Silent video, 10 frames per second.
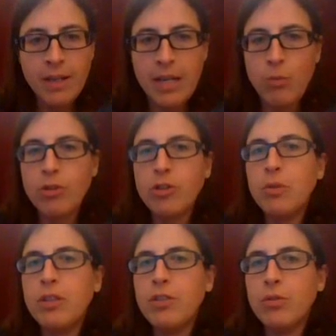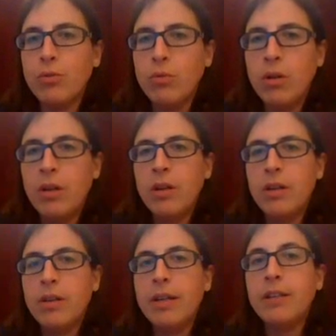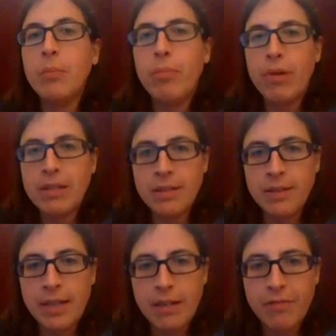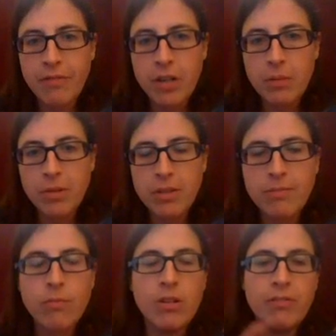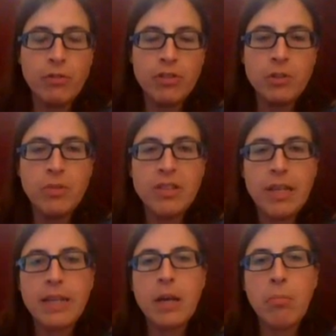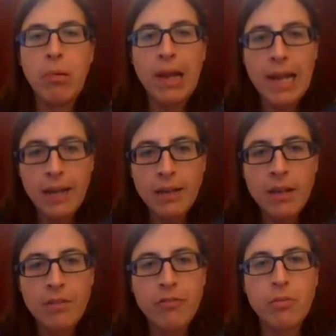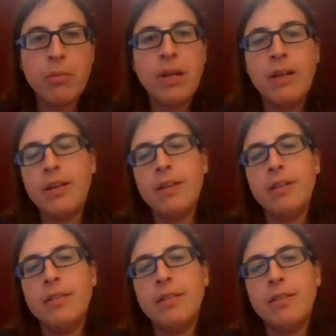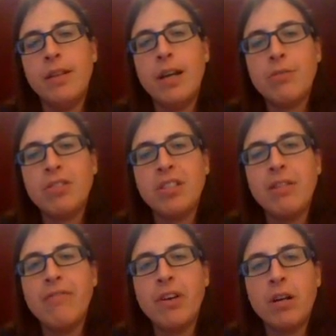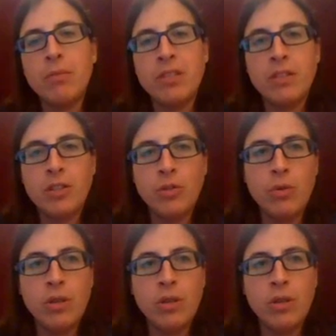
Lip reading: Now, what do we do in the present day environment? Well, first we take a plane from the Irish Sea environment to